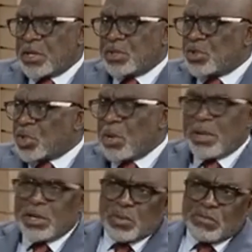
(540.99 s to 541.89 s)
to come
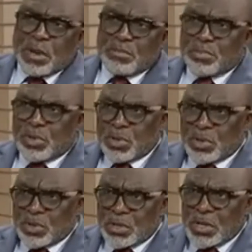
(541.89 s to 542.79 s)
and
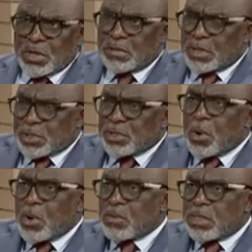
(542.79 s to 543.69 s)
overblow this
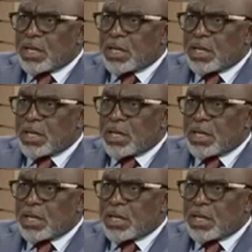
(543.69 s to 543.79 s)
whole thing